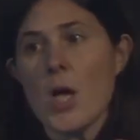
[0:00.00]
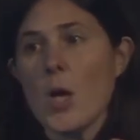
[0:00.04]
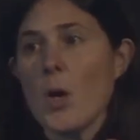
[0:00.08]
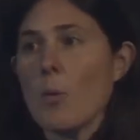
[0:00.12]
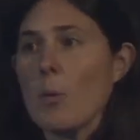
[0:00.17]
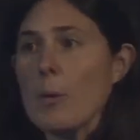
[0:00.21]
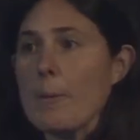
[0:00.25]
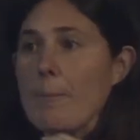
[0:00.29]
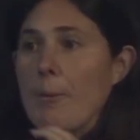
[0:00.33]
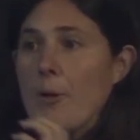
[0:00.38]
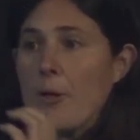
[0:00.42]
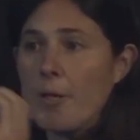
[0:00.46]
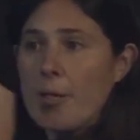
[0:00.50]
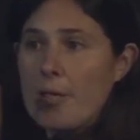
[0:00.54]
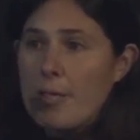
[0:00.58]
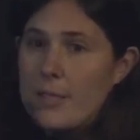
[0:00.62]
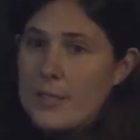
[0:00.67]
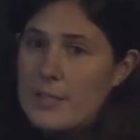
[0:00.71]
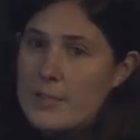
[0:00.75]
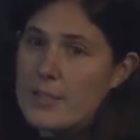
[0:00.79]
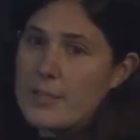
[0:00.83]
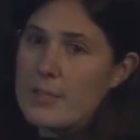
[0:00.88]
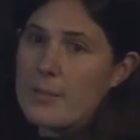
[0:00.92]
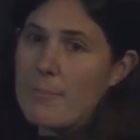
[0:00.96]
we put it
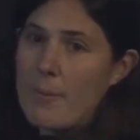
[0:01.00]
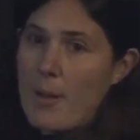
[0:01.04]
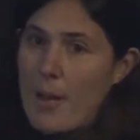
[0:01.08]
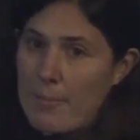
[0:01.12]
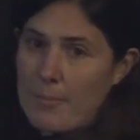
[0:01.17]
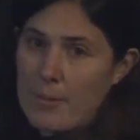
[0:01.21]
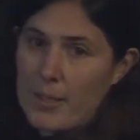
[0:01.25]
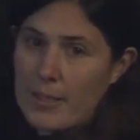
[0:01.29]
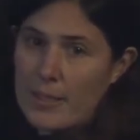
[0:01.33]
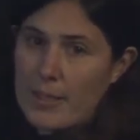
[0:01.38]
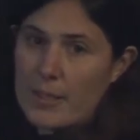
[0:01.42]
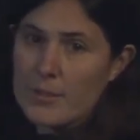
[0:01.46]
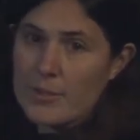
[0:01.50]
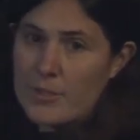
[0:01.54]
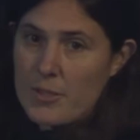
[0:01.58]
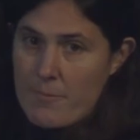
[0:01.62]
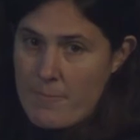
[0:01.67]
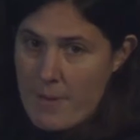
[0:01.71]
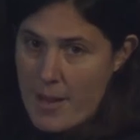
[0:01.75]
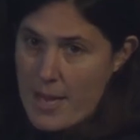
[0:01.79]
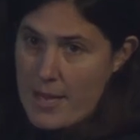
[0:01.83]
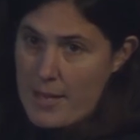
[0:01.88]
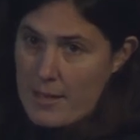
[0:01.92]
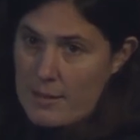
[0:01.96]
into the public
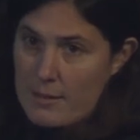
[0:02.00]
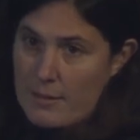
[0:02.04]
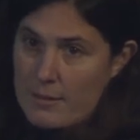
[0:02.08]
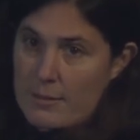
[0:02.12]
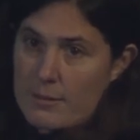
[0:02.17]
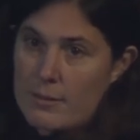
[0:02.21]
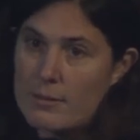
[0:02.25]
domain